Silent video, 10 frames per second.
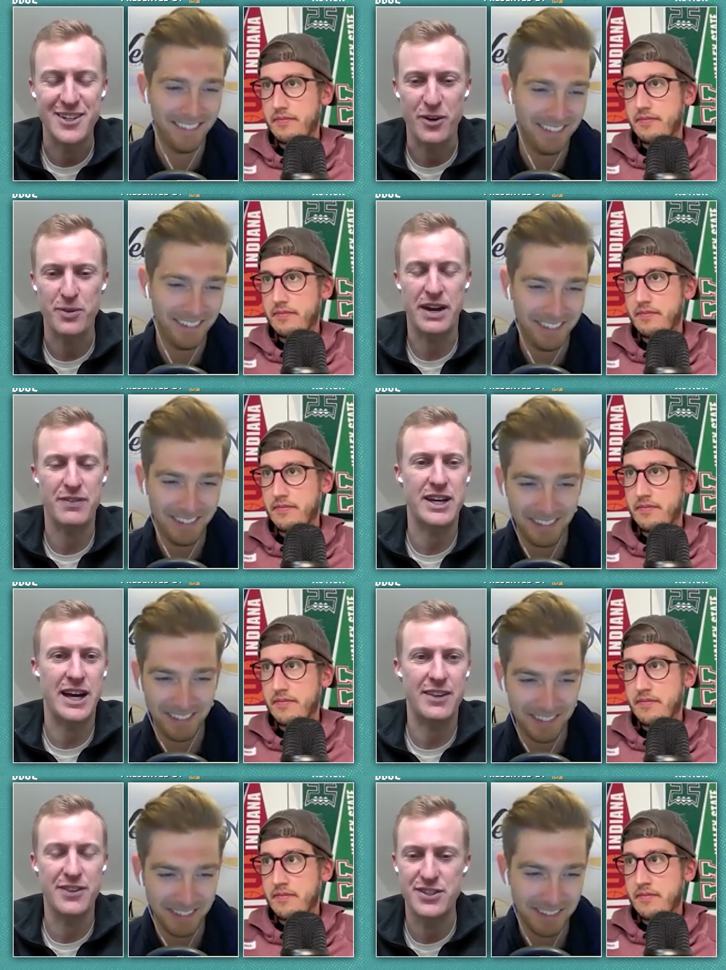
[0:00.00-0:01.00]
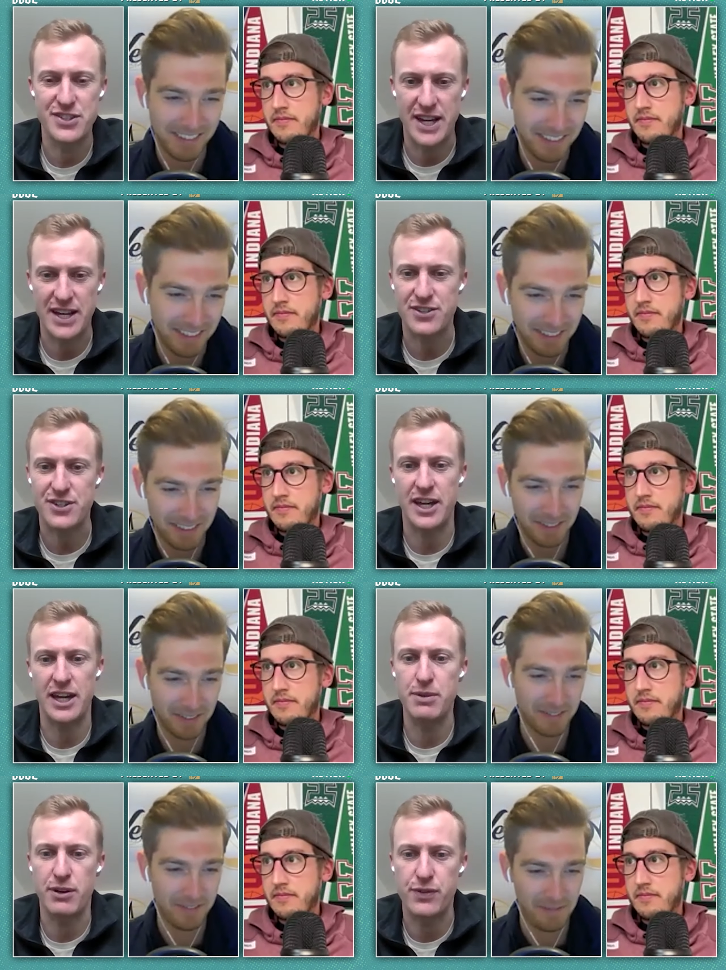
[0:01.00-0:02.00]
Speaker 1: no, we haven't gotten the disaster
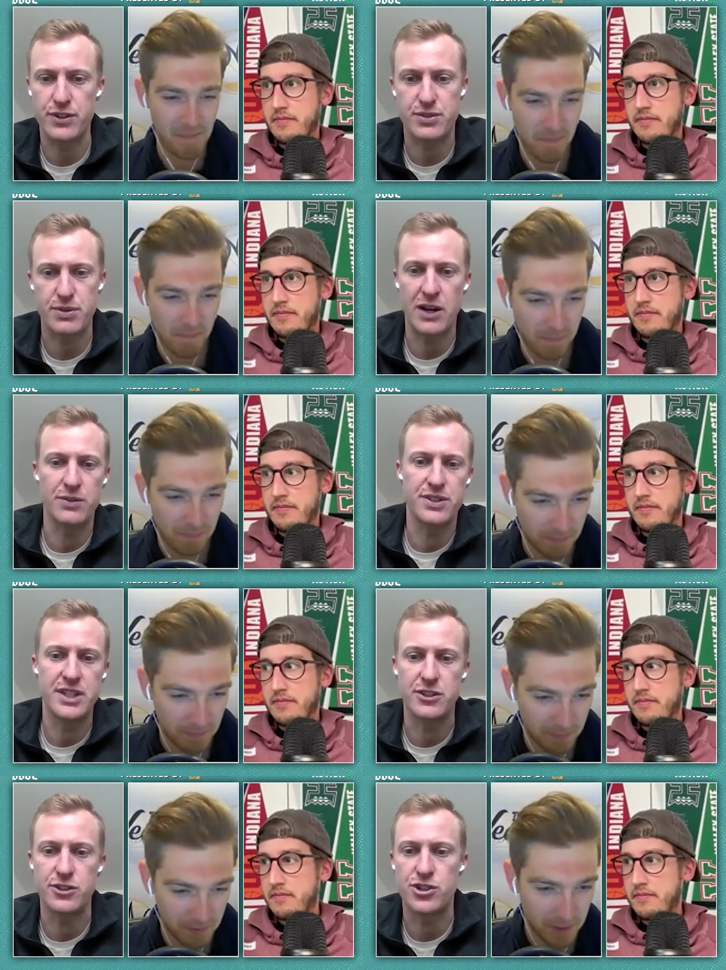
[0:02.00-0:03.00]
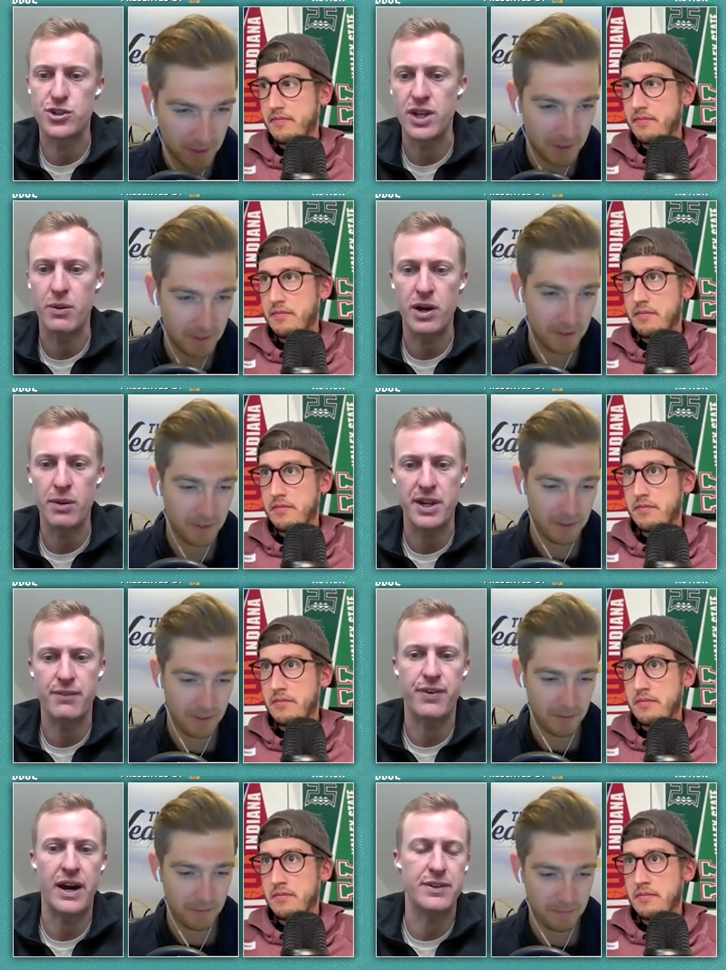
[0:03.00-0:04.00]
game. You know, first round he didn't shoot that well, but he had
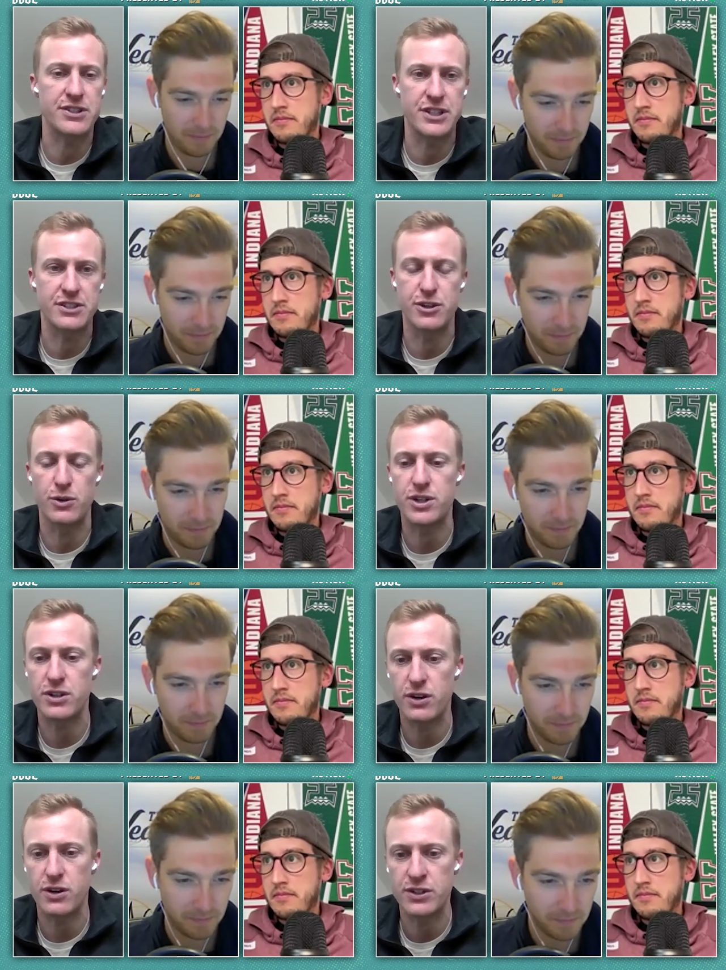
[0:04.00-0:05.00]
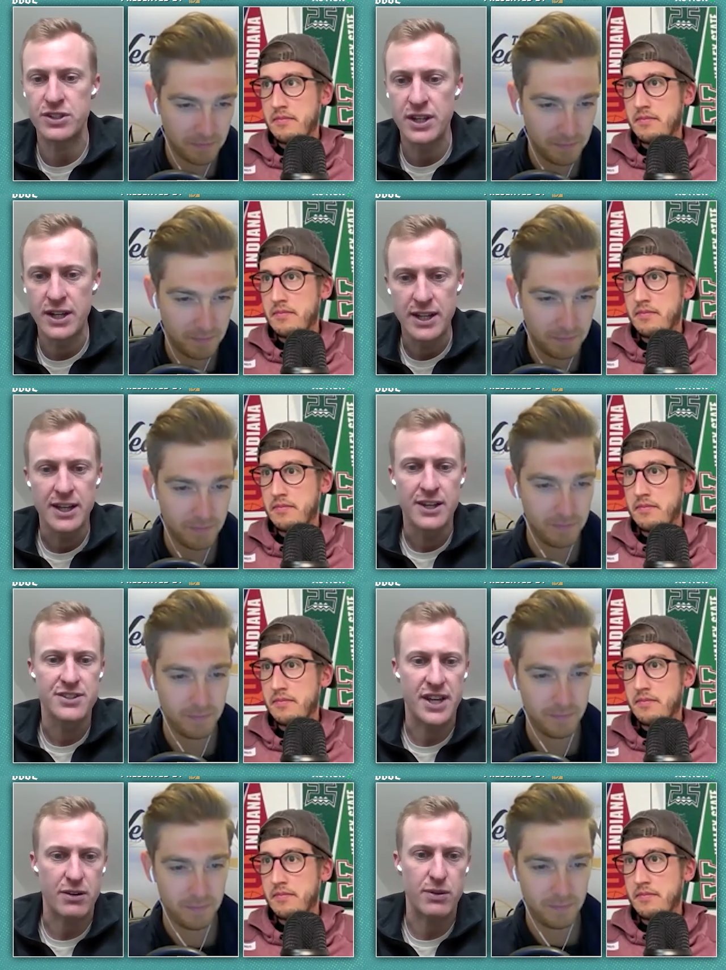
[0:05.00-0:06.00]
five assists, no turnovers.
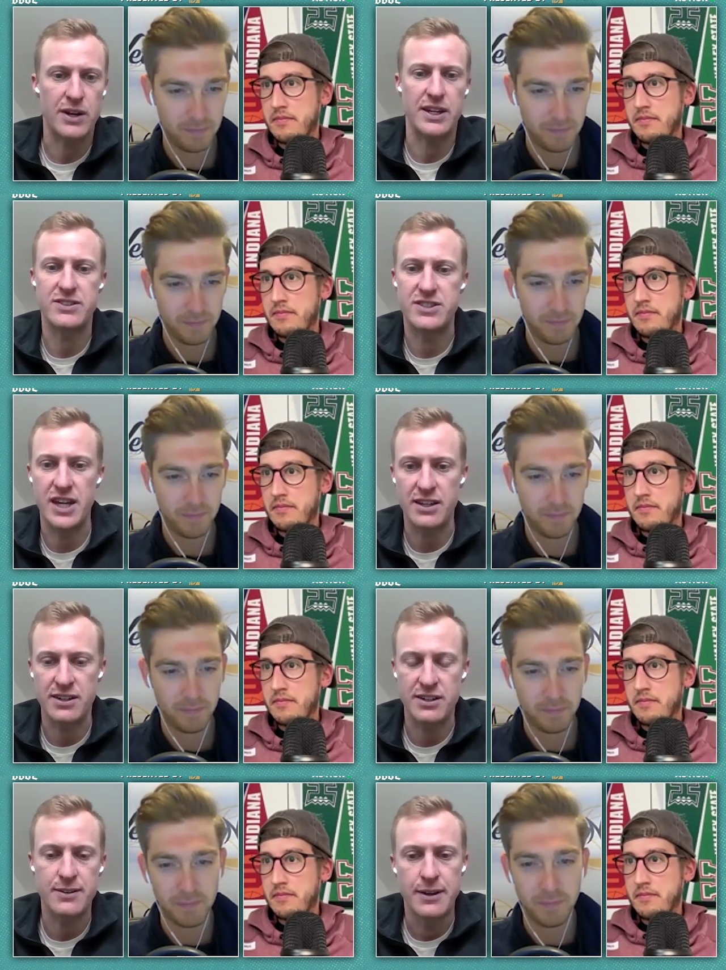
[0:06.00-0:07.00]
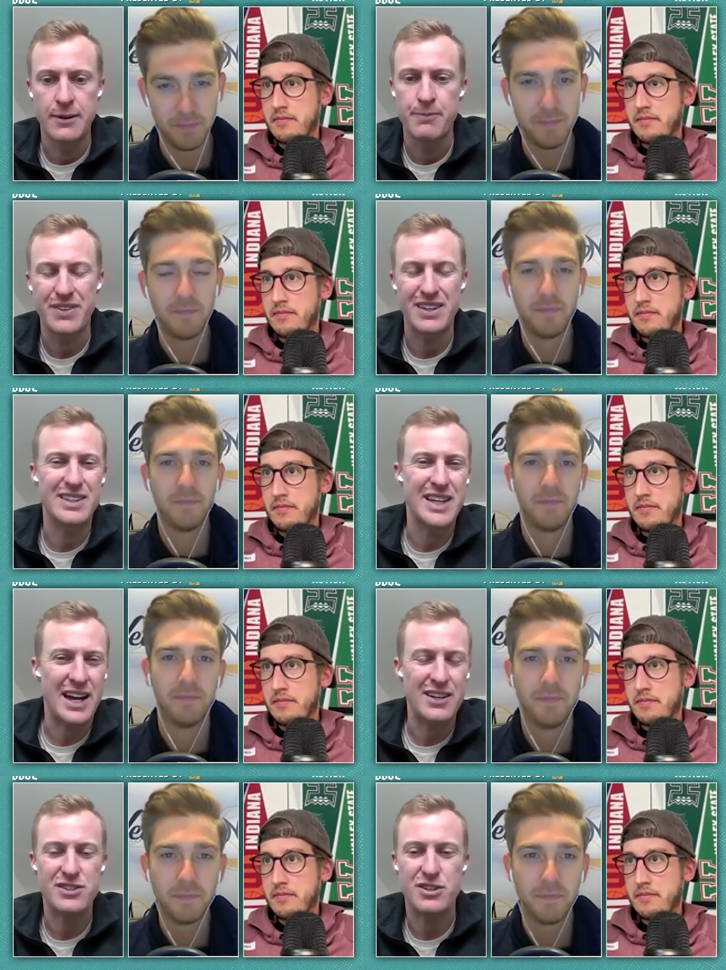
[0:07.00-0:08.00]
Second round against Dayton,
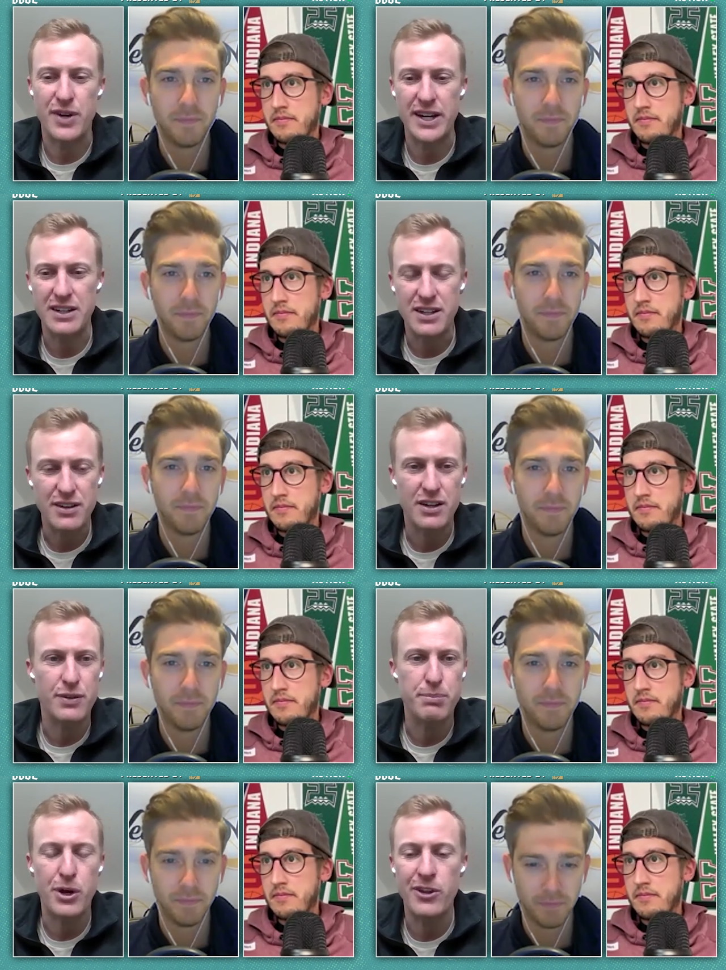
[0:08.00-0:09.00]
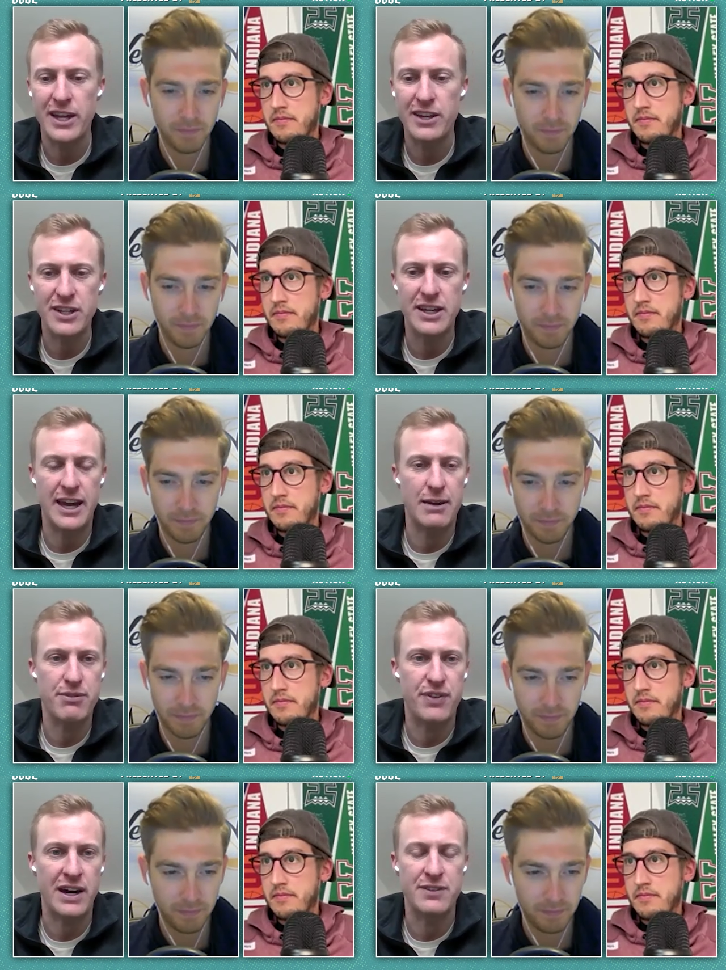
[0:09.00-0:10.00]
not as great of a ball handling game,
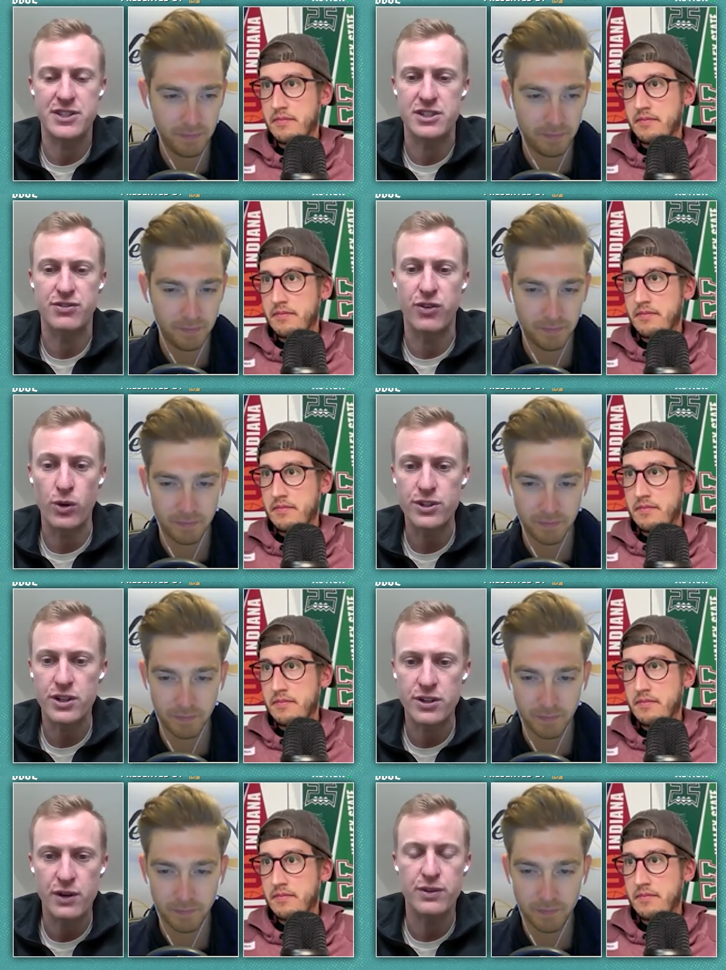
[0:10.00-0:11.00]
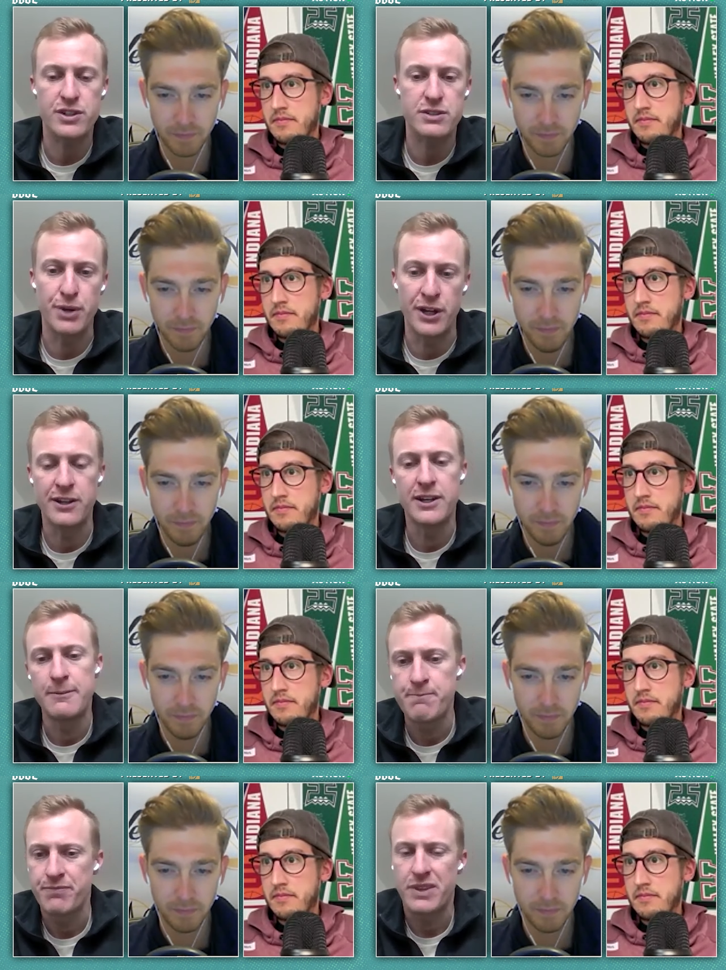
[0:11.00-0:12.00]
five assists, four turnovers, but
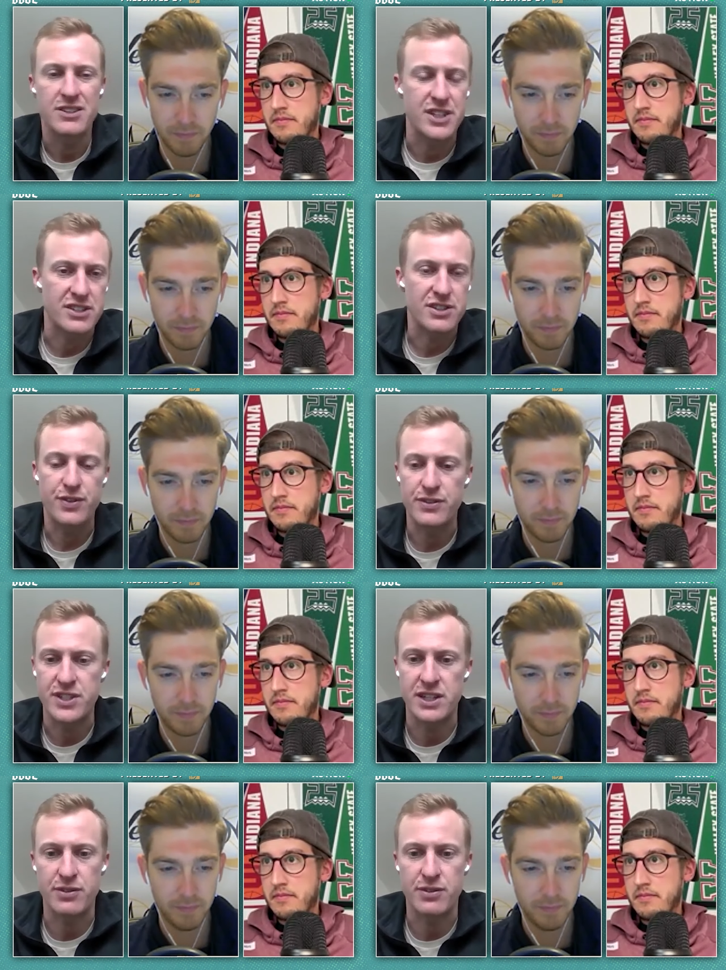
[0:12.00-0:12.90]
six of fifteen